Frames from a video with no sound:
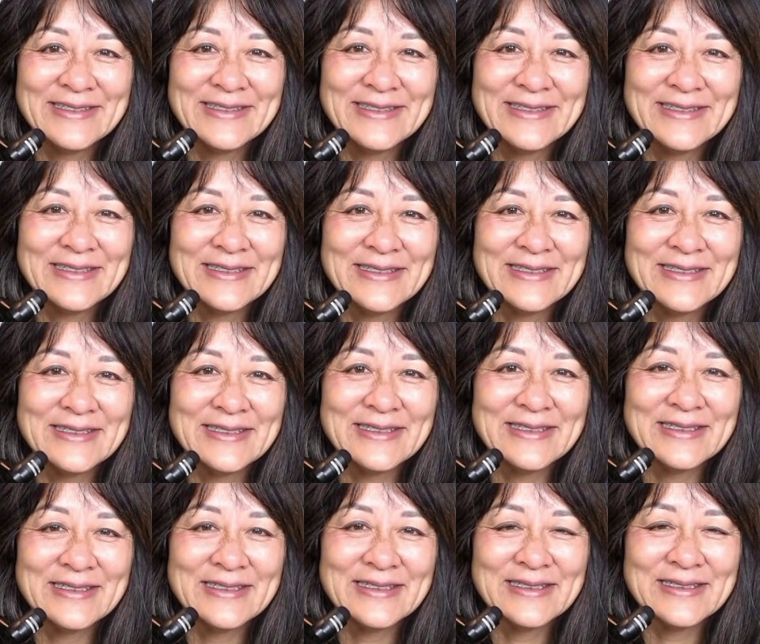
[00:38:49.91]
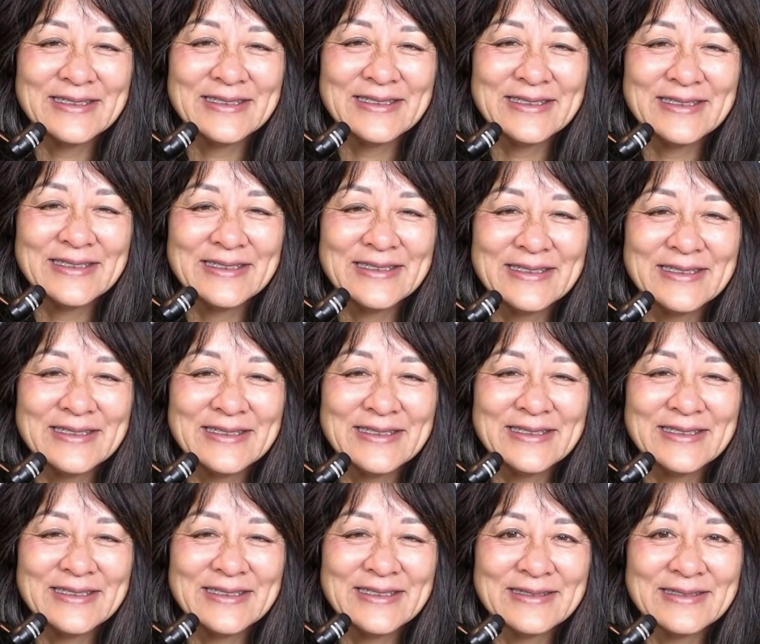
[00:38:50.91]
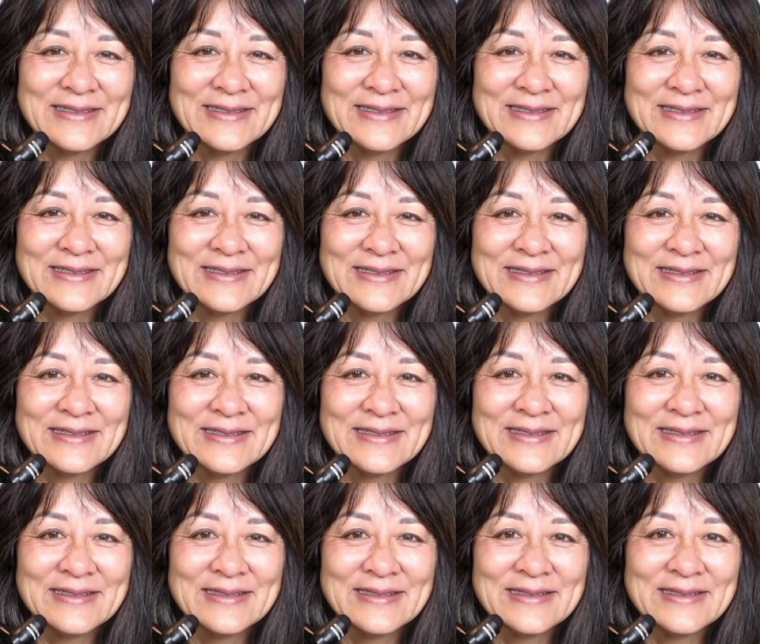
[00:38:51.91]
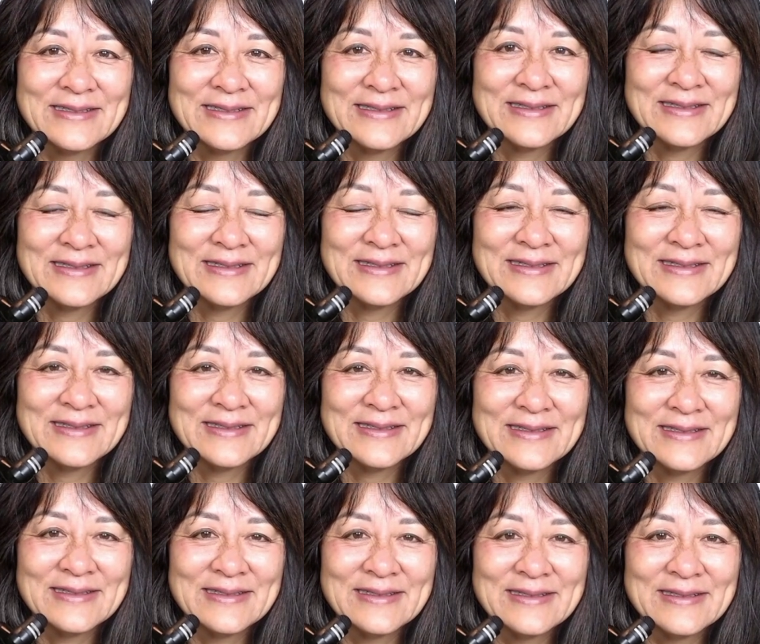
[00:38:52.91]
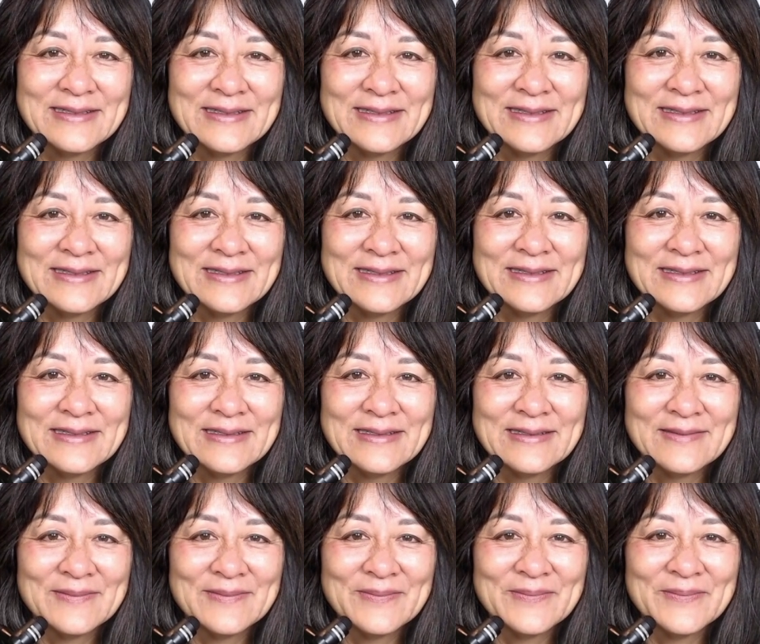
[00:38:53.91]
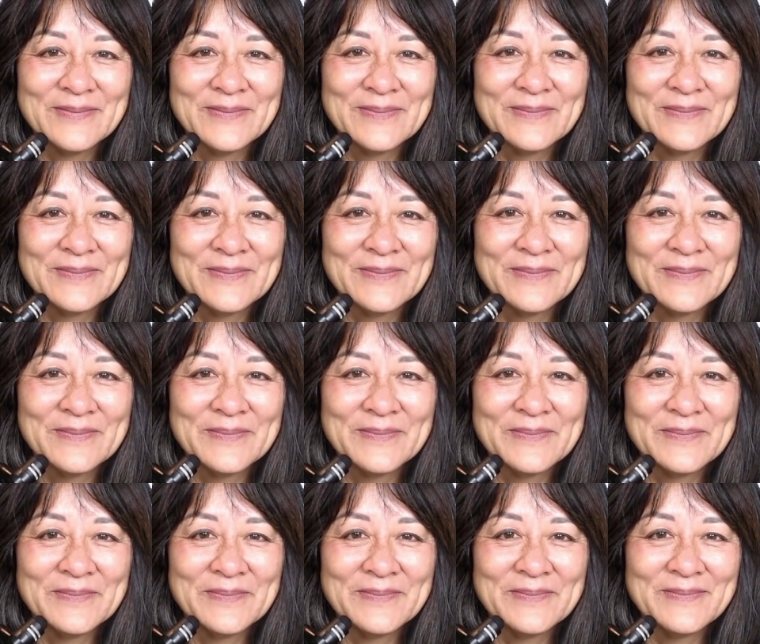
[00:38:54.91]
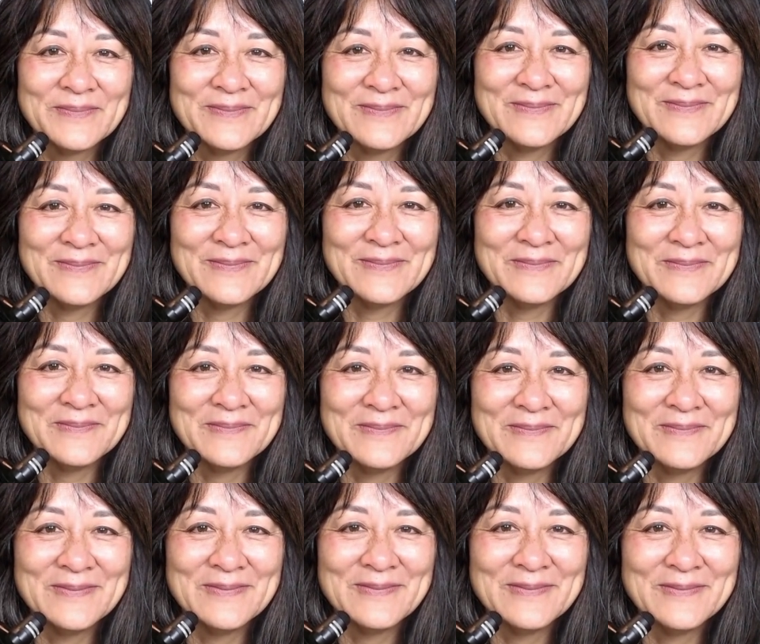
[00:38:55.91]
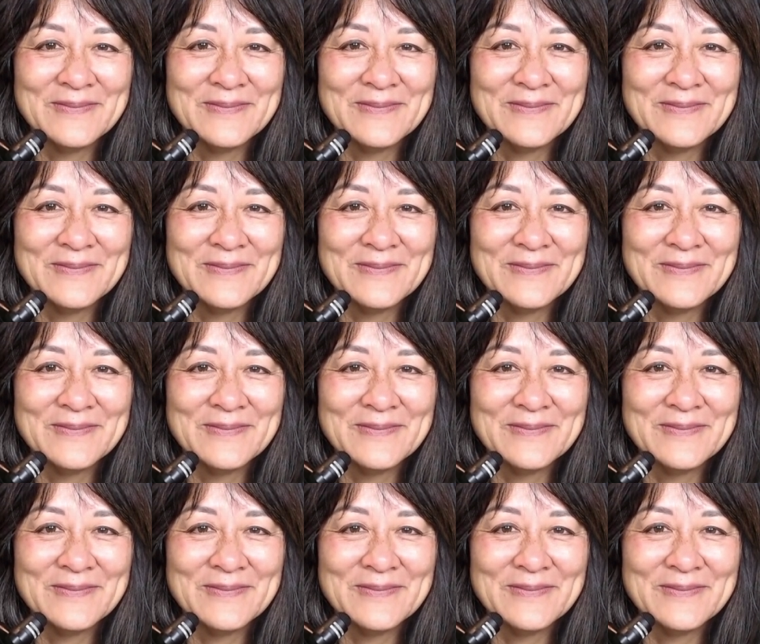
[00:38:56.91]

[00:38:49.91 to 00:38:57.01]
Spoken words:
No words are spoken by the person on screen.